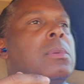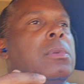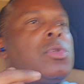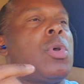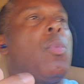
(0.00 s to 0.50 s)

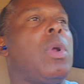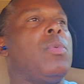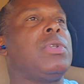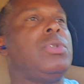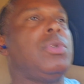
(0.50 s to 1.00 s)
someone
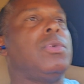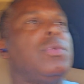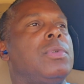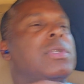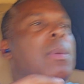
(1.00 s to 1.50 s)
was
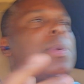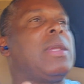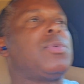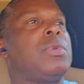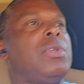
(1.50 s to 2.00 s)
used,
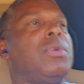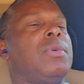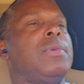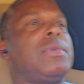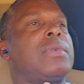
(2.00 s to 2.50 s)
someplace was
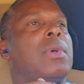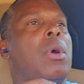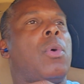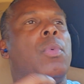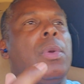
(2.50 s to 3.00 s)
used,
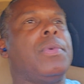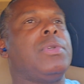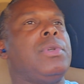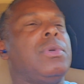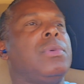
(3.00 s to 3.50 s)
or we
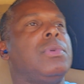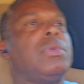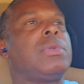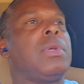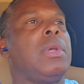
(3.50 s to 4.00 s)
was
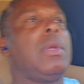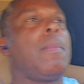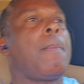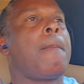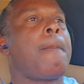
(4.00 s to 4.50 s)
used.
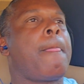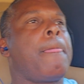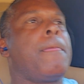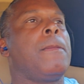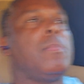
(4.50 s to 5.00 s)

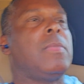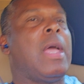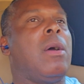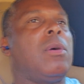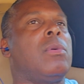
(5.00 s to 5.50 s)

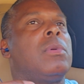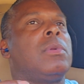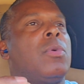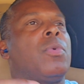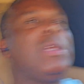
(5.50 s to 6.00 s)
Now,
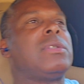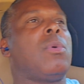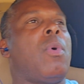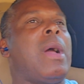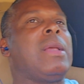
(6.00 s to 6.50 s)
the
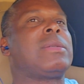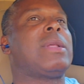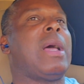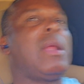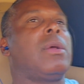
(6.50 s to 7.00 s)
reason why it's
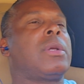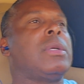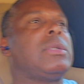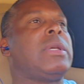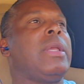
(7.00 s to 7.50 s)
not a
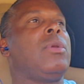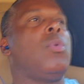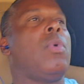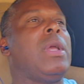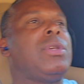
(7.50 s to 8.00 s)

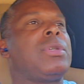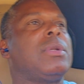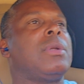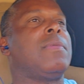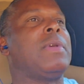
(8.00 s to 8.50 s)
continuation
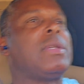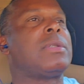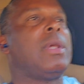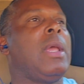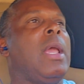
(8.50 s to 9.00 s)
of this
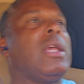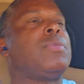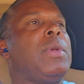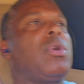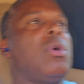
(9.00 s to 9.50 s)
is
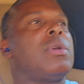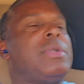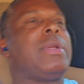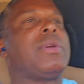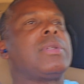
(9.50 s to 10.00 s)
because
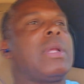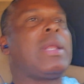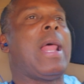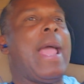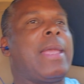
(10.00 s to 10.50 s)
there is a
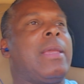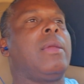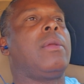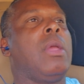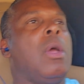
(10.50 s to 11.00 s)

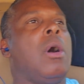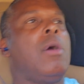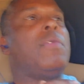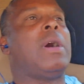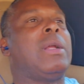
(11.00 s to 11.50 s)
lacking
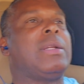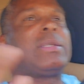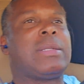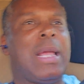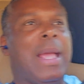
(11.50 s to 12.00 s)
of
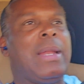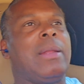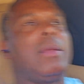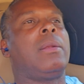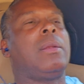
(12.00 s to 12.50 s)

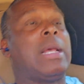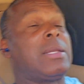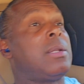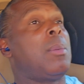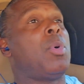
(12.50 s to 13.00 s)
understanding.
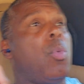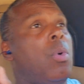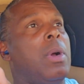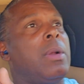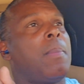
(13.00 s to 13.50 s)
That's number
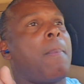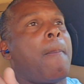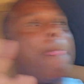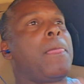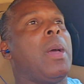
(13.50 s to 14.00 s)
one.
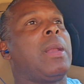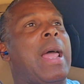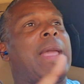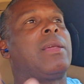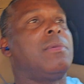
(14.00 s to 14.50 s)
A
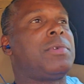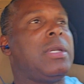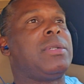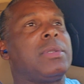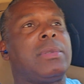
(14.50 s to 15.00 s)
lacking of
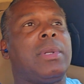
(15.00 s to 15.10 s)
teaching.